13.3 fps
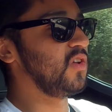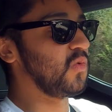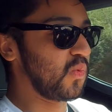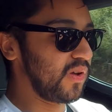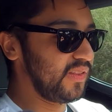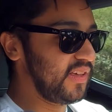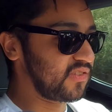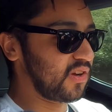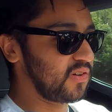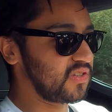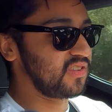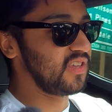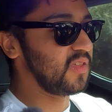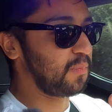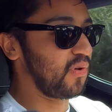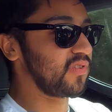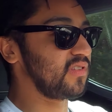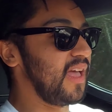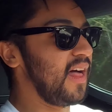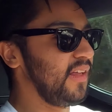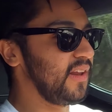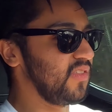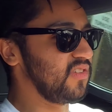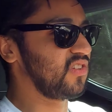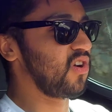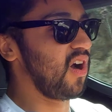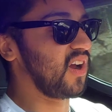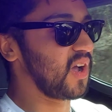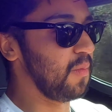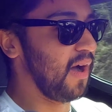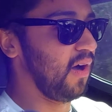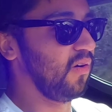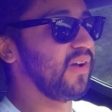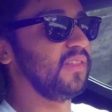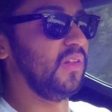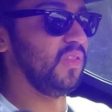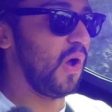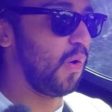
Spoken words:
You really start to see the personality of this car come out in the